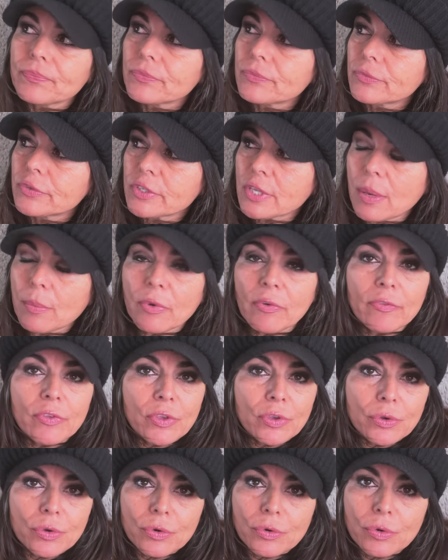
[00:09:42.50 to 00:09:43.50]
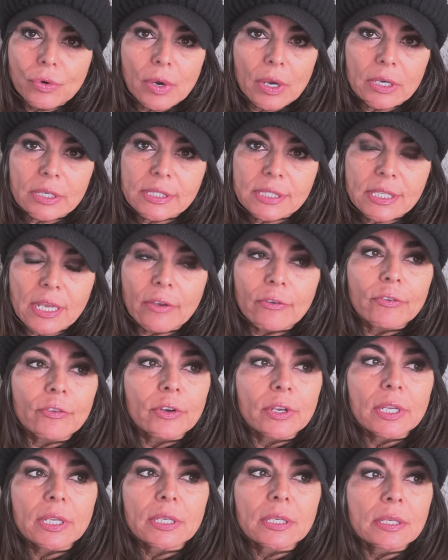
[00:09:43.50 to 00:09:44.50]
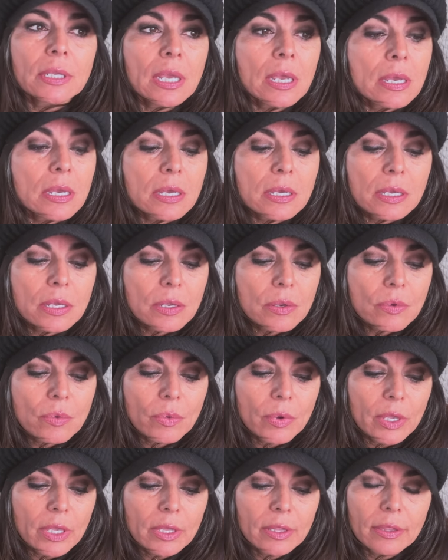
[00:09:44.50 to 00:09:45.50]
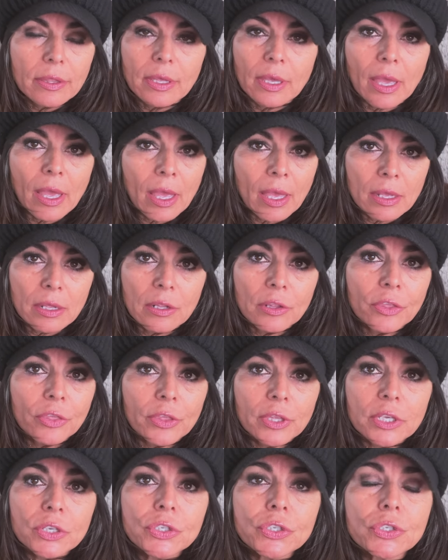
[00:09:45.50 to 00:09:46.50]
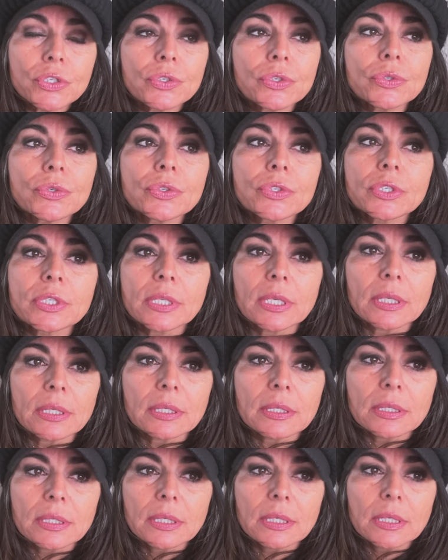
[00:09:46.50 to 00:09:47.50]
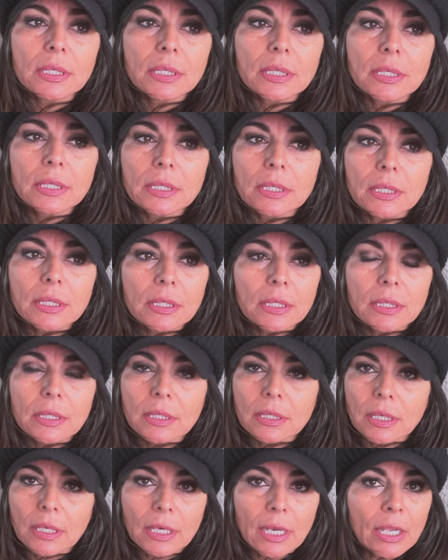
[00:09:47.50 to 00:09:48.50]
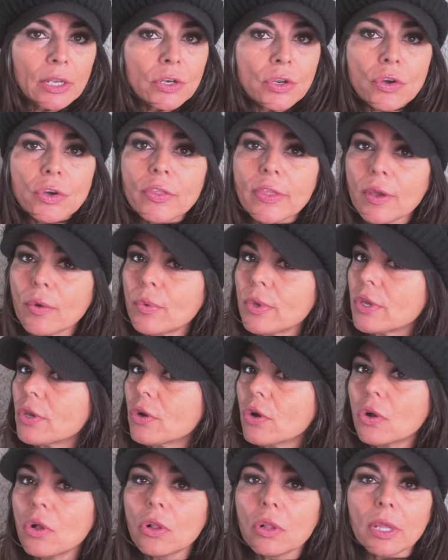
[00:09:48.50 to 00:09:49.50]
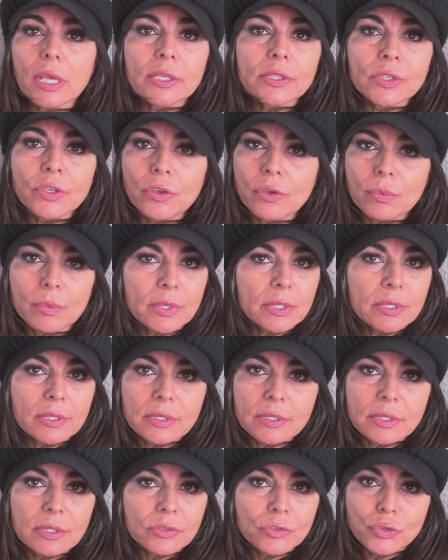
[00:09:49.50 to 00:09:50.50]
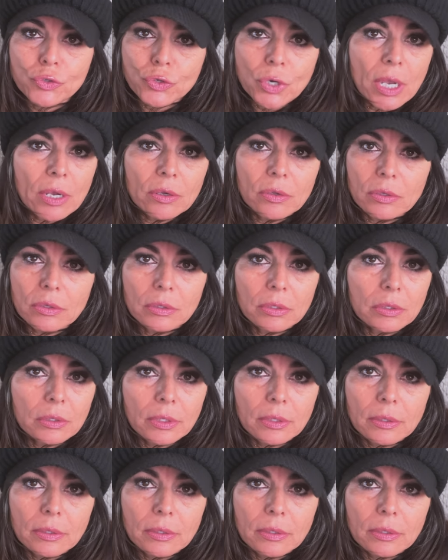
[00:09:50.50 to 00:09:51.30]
some of you are suffering with health issues, and I know that we all as humans struggle